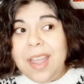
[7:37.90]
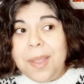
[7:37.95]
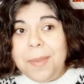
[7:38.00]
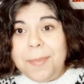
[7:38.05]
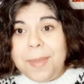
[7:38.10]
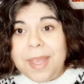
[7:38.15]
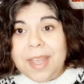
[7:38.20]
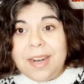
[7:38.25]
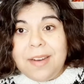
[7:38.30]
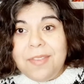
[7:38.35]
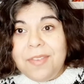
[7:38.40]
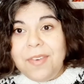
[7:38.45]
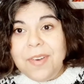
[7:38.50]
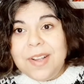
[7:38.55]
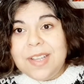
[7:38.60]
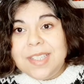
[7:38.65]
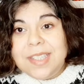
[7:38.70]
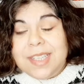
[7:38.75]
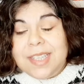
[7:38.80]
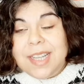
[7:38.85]
And of
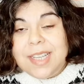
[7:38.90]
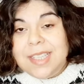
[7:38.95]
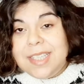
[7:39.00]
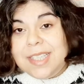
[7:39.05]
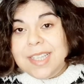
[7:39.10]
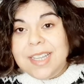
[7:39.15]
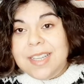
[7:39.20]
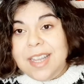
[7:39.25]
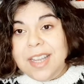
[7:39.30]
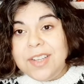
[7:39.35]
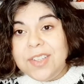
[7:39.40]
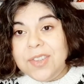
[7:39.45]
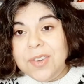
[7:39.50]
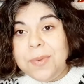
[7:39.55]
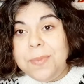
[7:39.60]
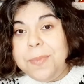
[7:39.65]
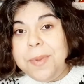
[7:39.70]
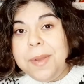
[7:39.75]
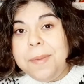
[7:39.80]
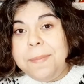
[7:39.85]
course, that's the
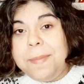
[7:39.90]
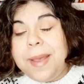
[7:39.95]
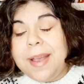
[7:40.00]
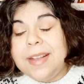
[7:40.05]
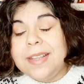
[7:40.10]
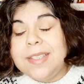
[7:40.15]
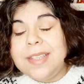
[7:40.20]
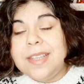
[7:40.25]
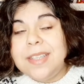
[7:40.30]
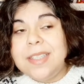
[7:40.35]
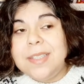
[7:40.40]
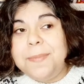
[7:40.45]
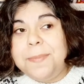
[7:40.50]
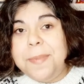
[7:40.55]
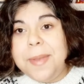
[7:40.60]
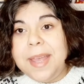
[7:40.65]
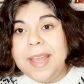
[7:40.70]
nature of book boxes.